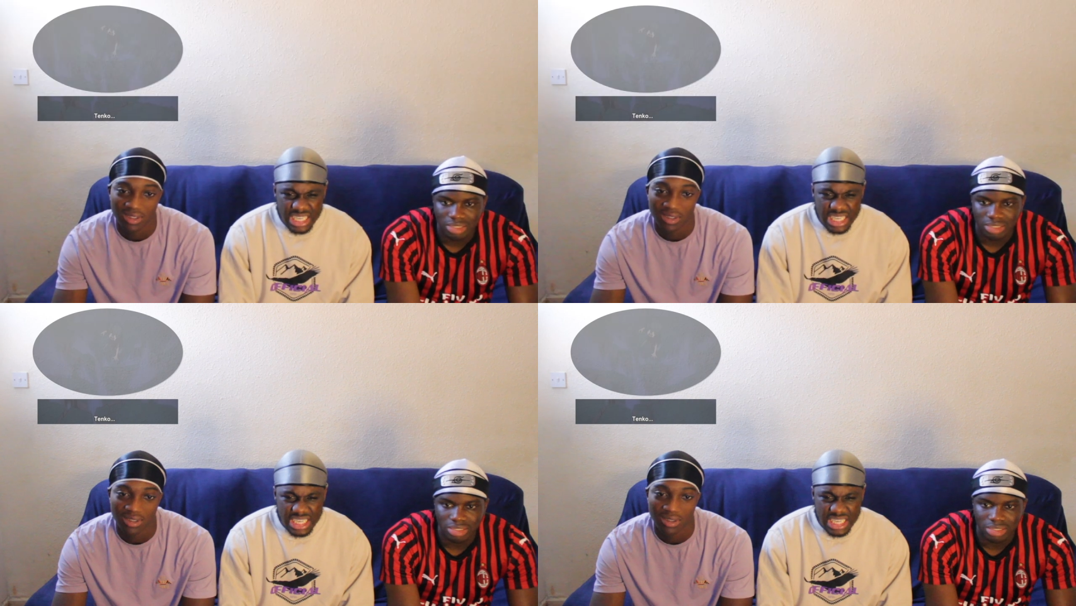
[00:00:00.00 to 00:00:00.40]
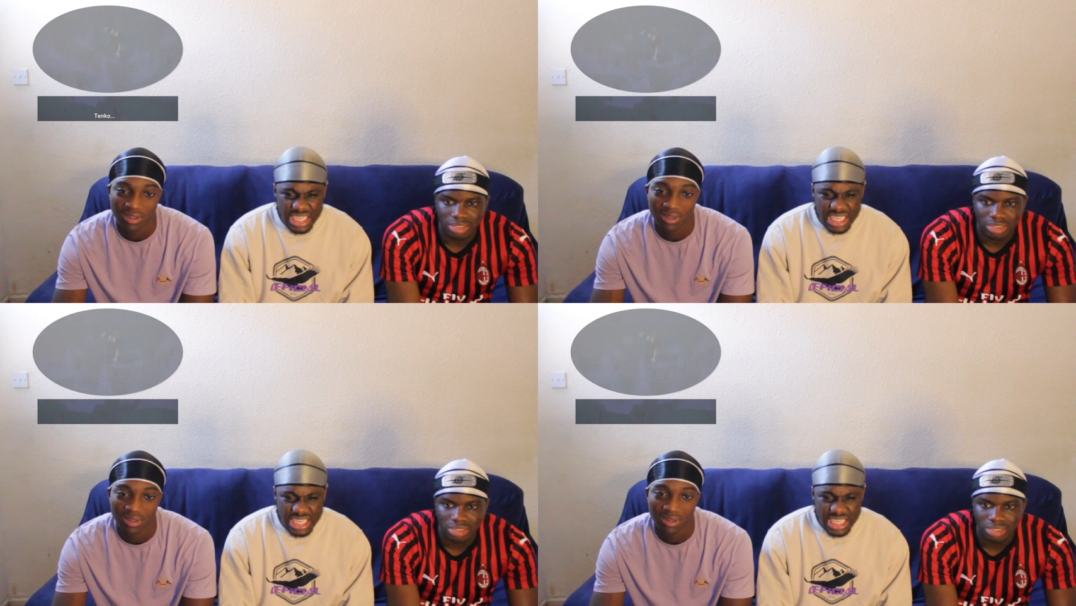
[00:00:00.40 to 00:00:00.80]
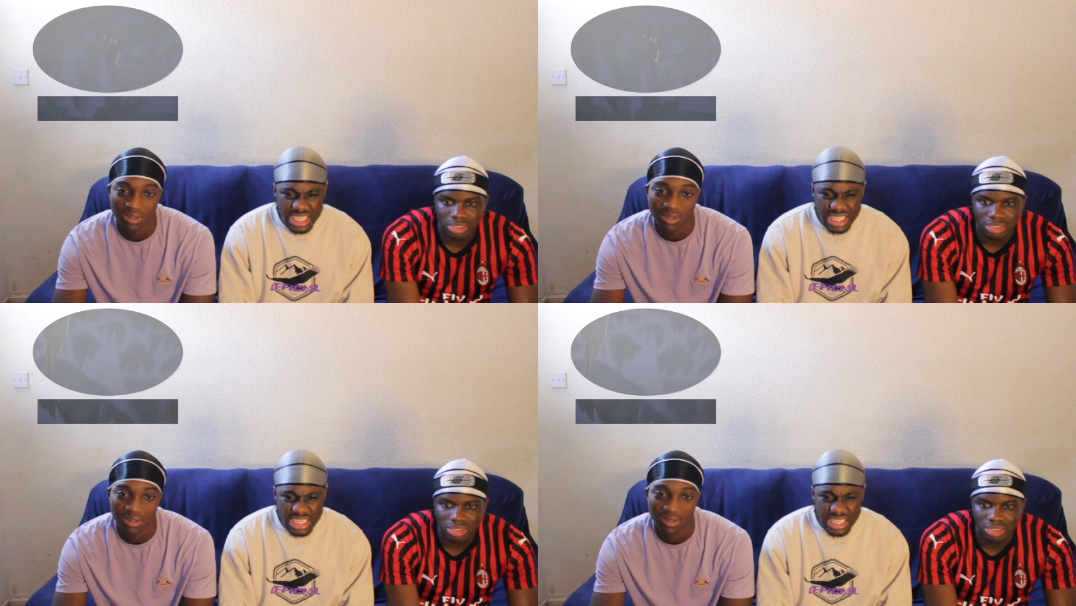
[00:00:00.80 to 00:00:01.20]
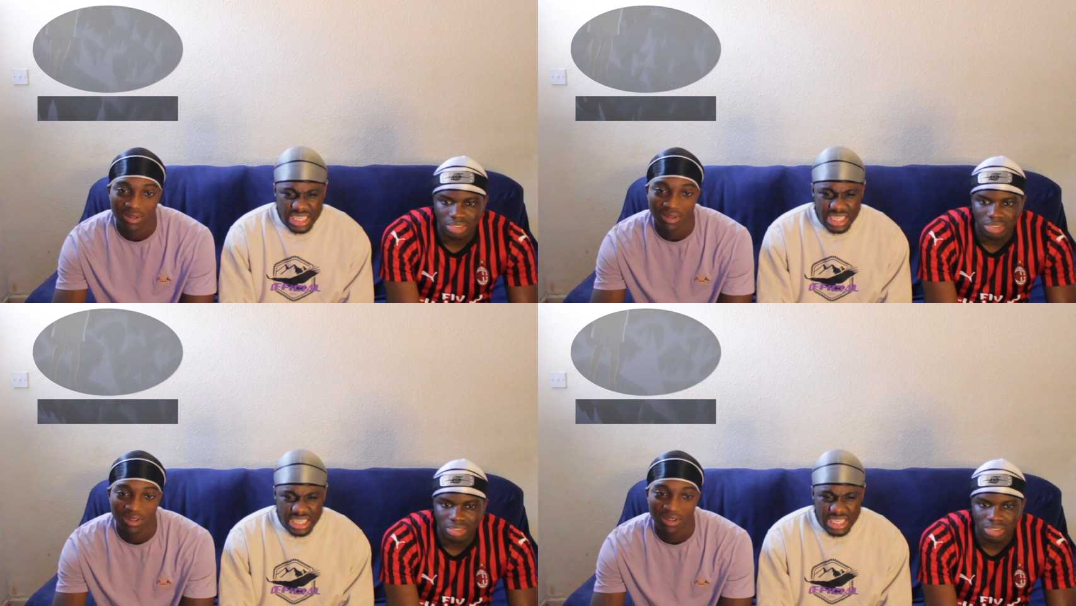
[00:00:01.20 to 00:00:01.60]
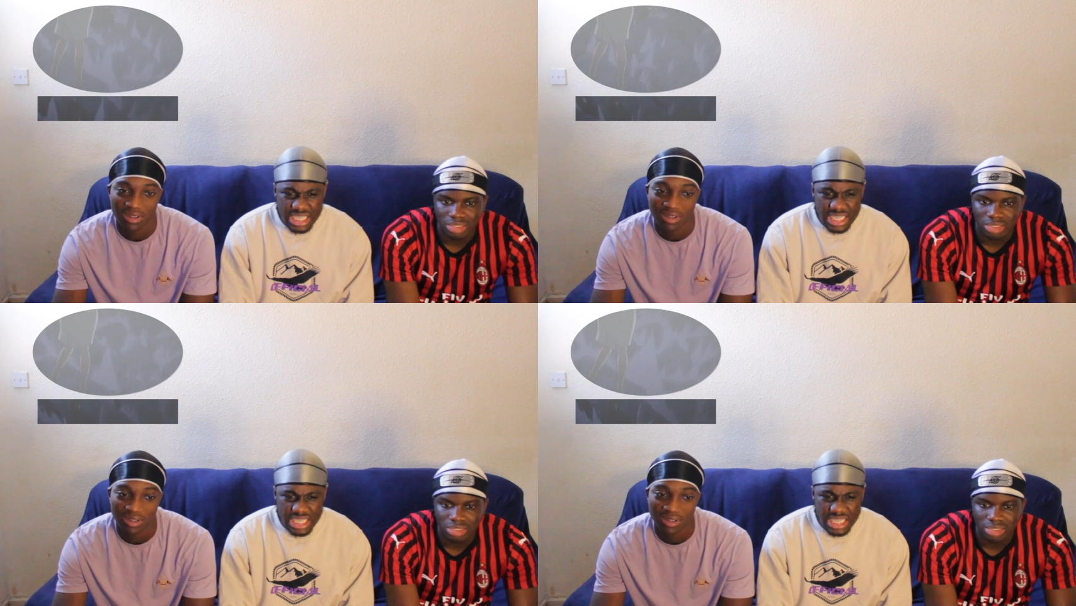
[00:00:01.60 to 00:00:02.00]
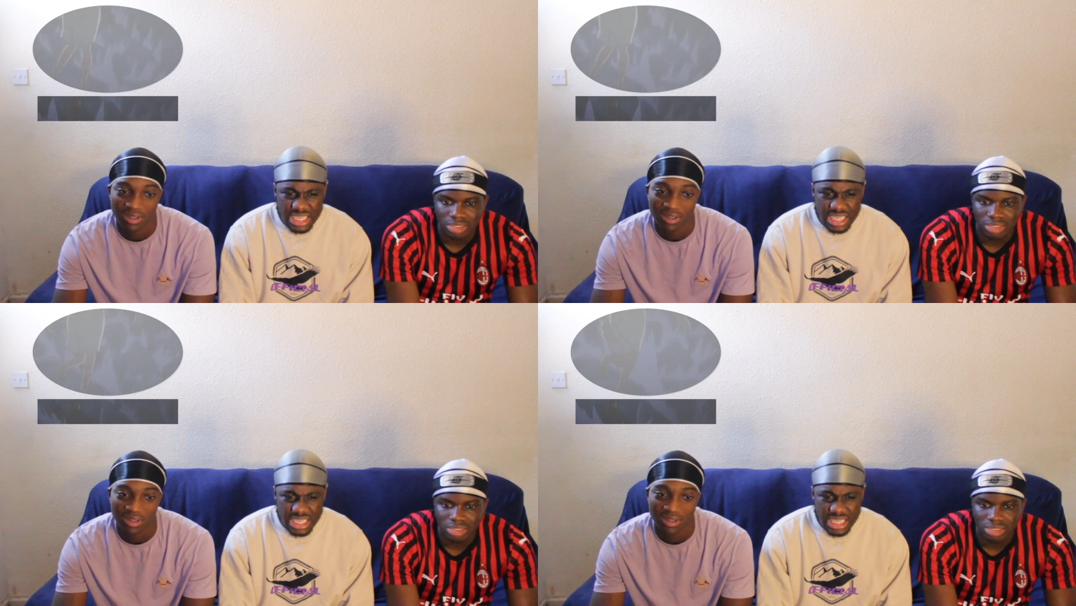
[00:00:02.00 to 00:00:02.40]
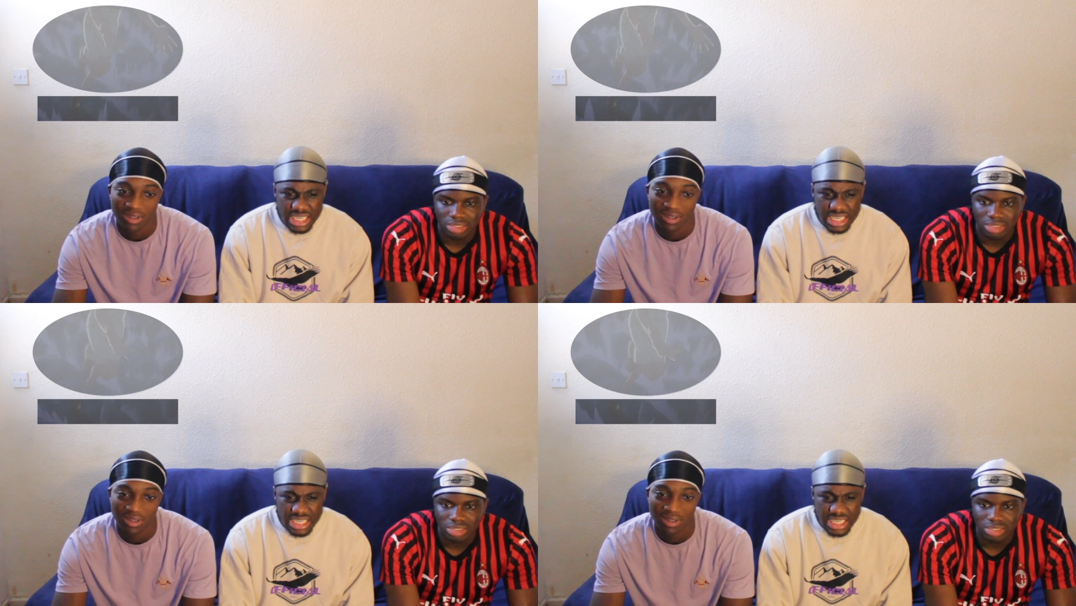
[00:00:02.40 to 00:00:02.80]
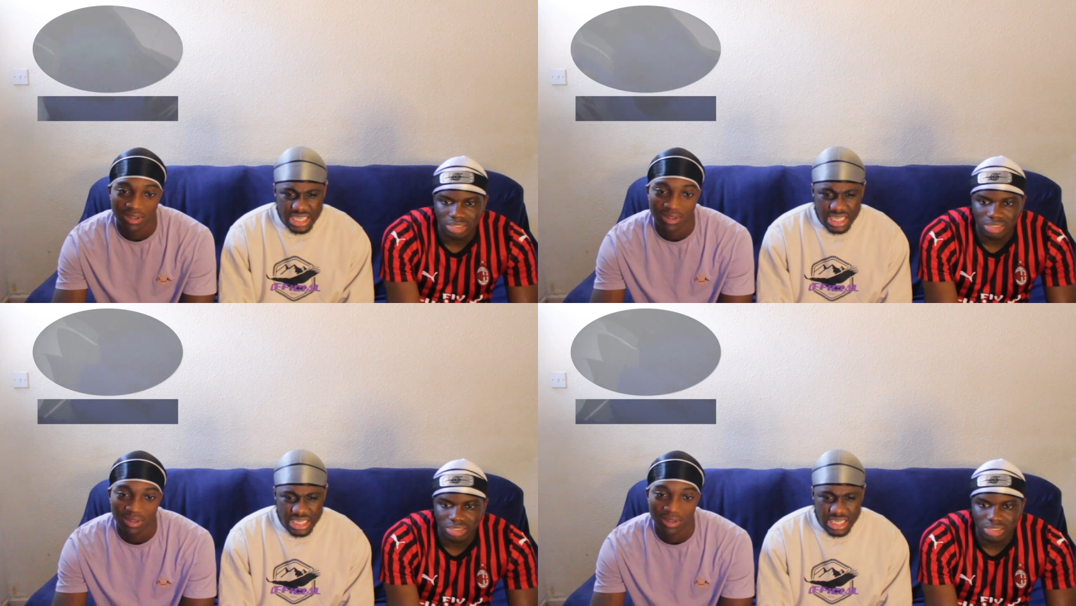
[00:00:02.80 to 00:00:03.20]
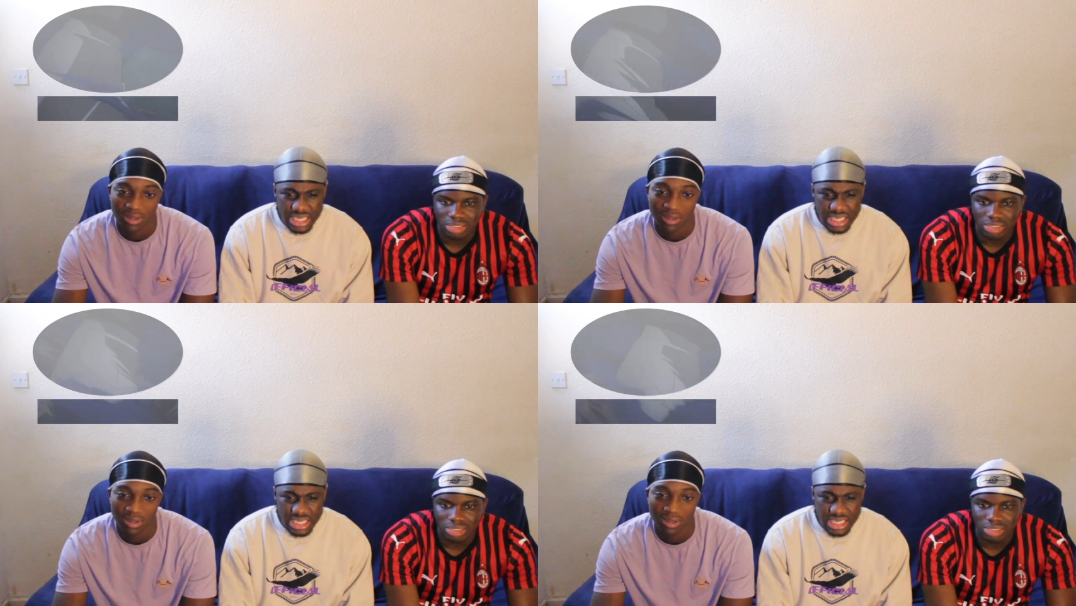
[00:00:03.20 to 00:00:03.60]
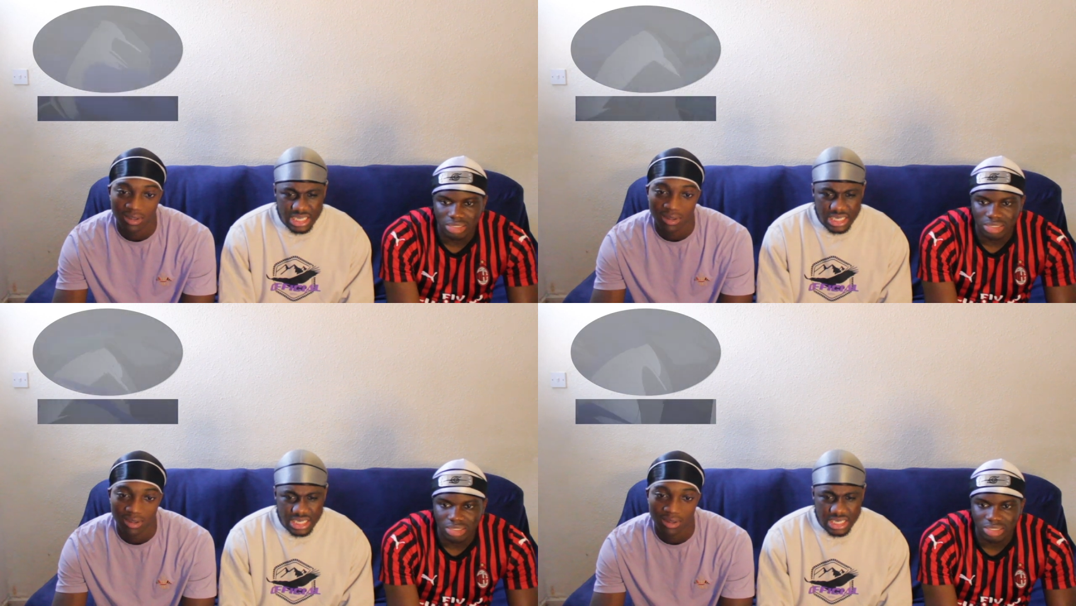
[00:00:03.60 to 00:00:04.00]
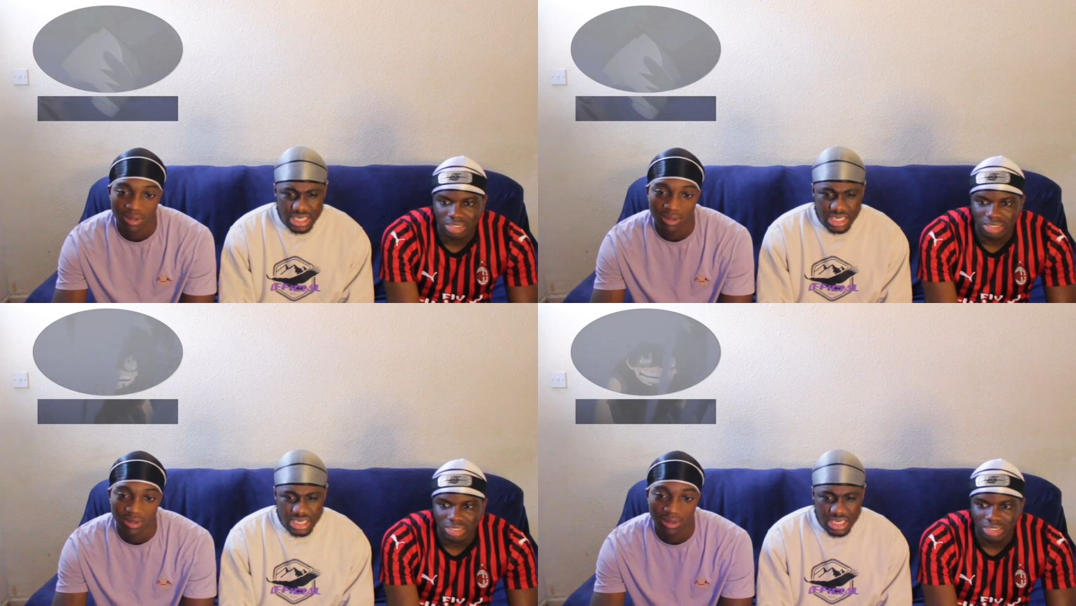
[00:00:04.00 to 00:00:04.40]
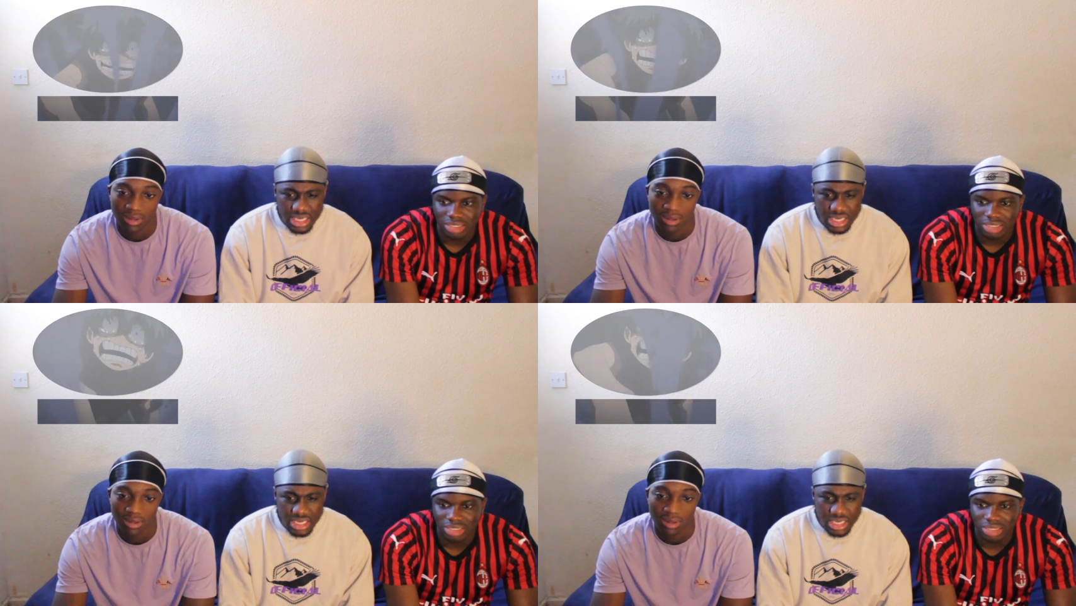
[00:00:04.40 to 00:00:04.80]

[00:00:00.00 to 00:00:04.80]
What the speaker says: (no one is talking)